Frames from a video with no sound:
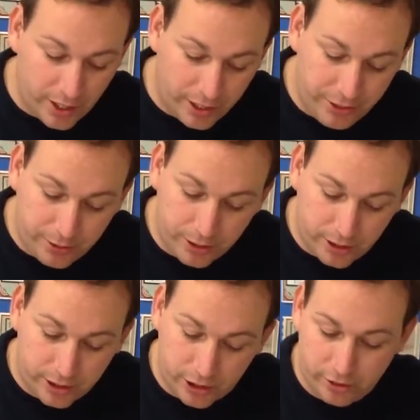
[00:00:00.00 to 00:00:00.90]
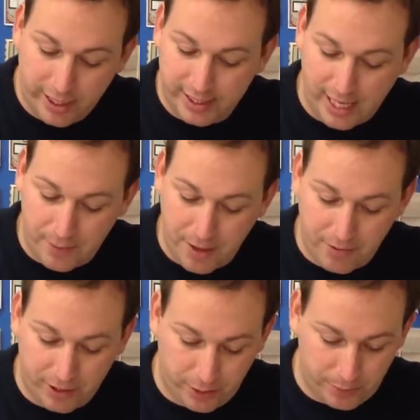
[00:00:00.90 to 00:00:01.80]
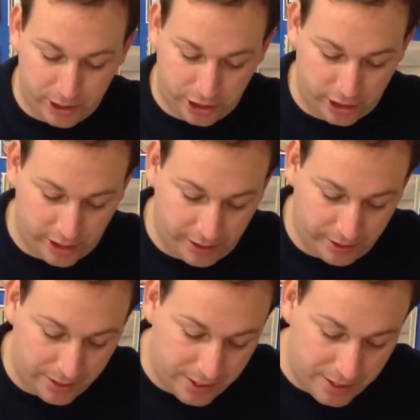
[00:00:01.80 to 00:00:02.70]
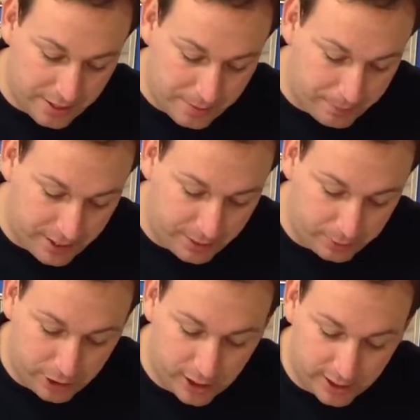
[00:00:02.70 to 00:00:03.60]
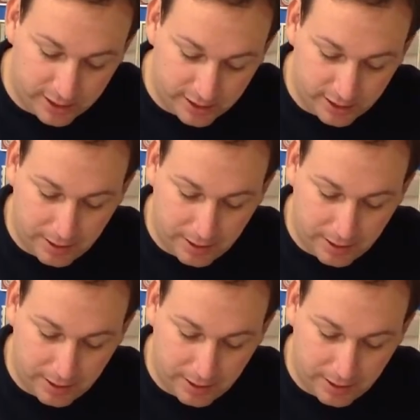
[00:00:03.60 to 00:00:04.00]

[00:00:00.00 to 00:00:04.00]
and you can distress however you wish to. But it will just